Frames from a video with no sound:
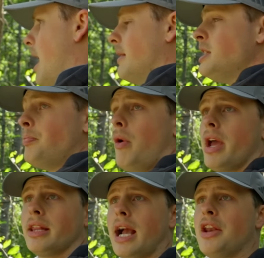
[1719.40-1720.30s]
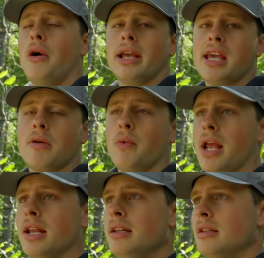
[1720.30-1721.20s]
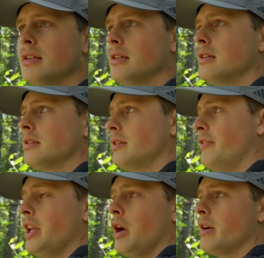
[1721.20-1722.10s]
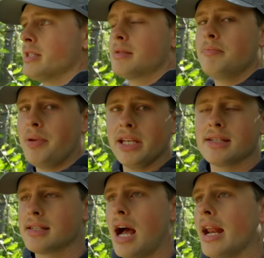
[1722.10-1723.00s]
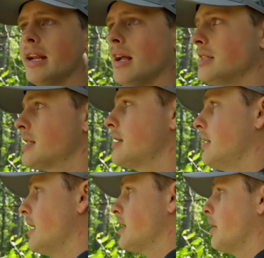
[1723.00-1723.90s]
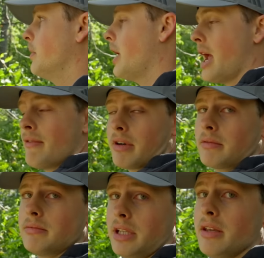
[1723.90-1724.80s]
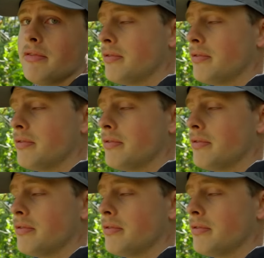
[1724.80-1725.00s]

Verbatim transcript: at this point, like I know I can't win. The video has been decided. I just, it's like, will I ever leave?